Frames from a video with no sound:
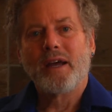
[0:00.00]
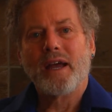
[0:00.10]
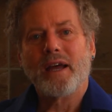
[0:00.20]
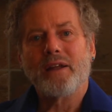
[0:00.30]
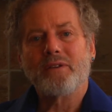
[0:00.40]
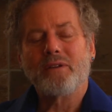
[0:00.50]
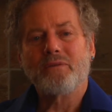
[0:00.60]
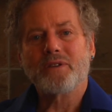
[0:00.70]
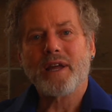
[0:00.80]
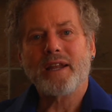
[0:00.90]
And
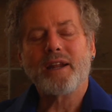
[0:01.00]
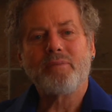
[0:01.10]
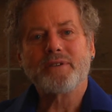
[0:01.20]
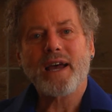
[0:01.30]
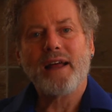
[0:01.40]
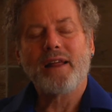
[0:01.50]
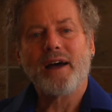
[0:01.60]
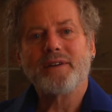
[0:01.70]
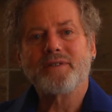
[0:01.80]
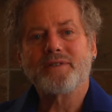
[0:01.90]
standing up as
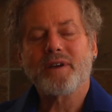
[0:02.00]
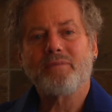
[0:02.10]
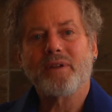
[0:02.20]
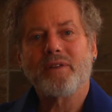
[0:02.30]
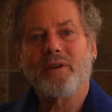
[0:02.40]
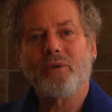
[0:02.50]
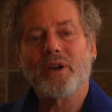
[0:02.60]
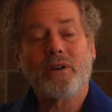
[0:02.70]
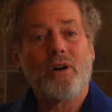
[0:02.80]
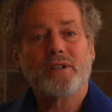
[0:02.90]
allies is something that we
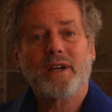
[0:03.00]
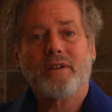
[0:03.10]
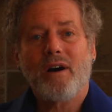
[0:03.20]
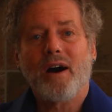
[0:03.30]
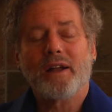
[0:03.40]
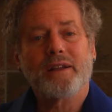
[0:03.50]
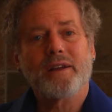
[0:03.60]
can all take on.